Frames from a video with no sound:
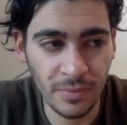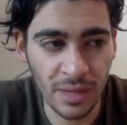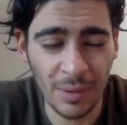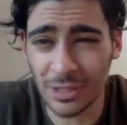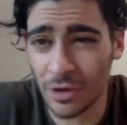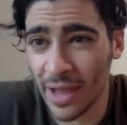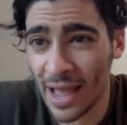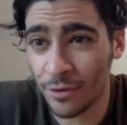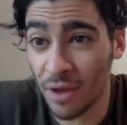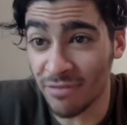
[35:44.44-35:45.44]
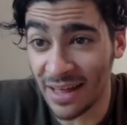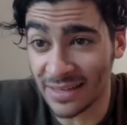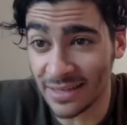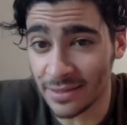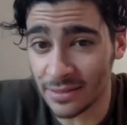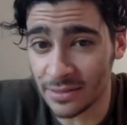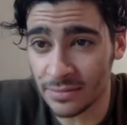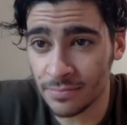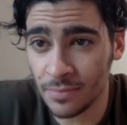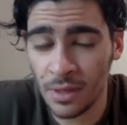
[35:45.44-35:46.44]
I was like, okay, how do I validate this?
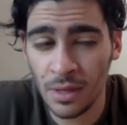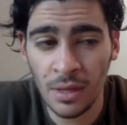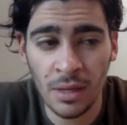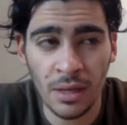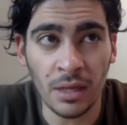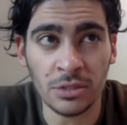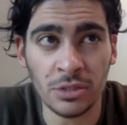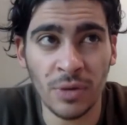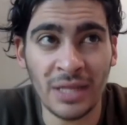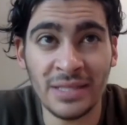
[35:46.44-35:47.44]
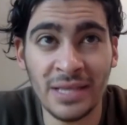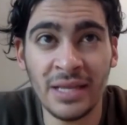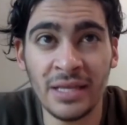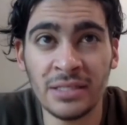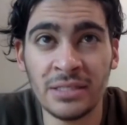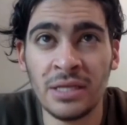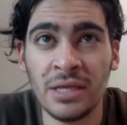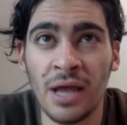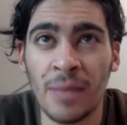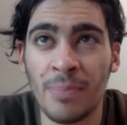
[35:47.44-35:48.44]
And so what I did is
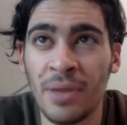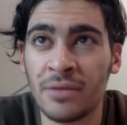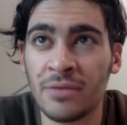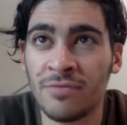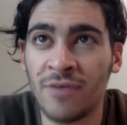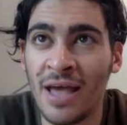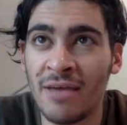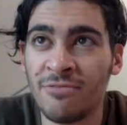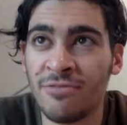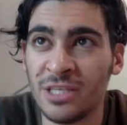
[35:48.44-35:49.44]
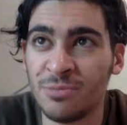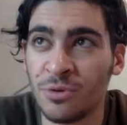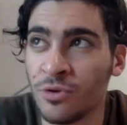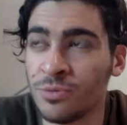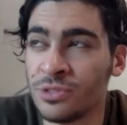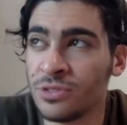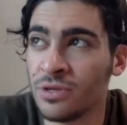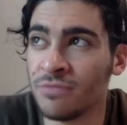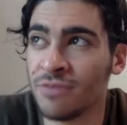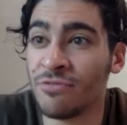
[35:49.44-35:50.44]
I picked five Facebook groups
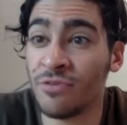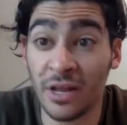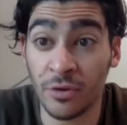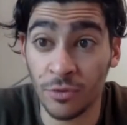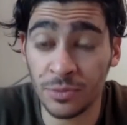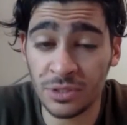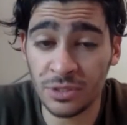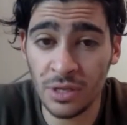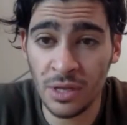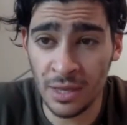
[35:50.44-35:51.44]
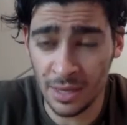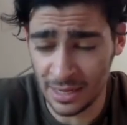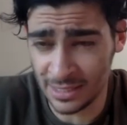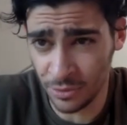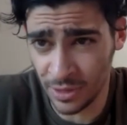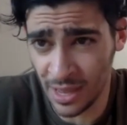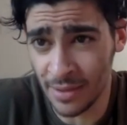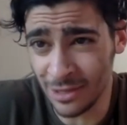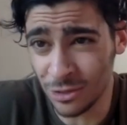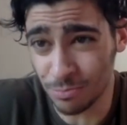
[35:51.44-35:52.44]
and five Reddit groups, and I said, okay, I
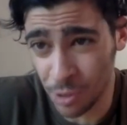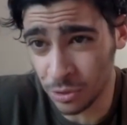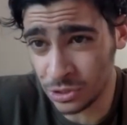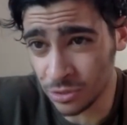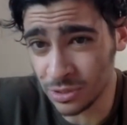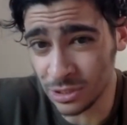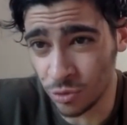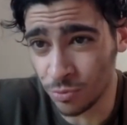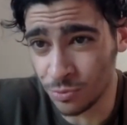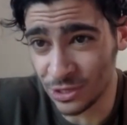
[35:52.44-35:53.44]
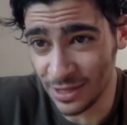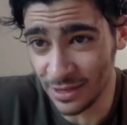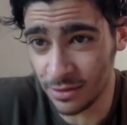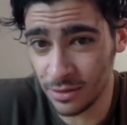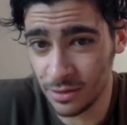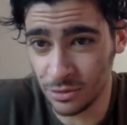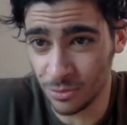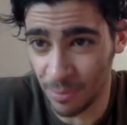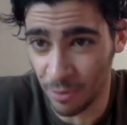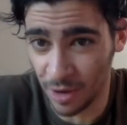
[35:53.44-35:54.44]
need to post on these groups a link to
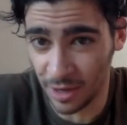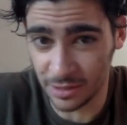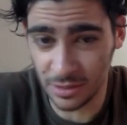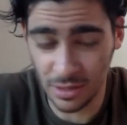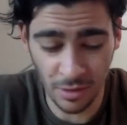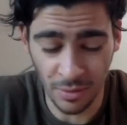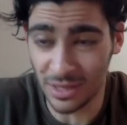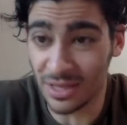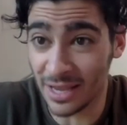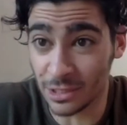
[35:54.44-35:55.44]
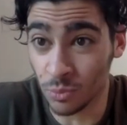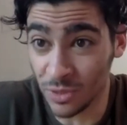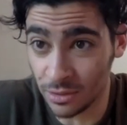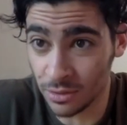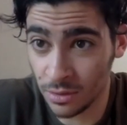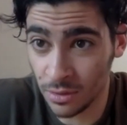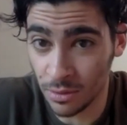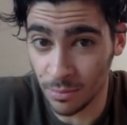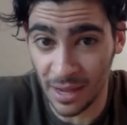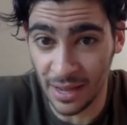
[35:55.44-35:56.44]
my product in the next week
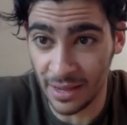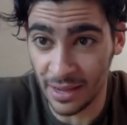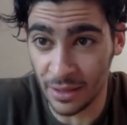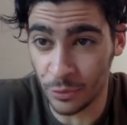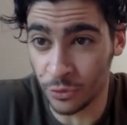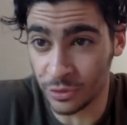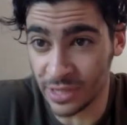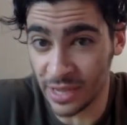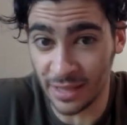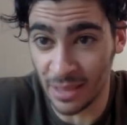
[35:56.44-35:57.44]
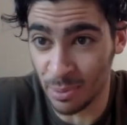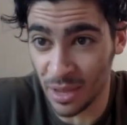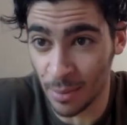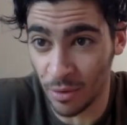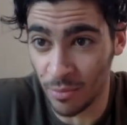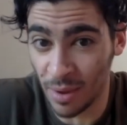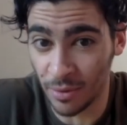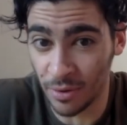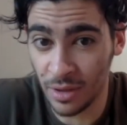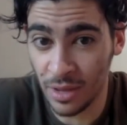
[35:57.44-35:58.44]
by uh, Thursday at 8 p.m. I
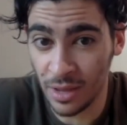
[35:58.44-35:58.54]
remember.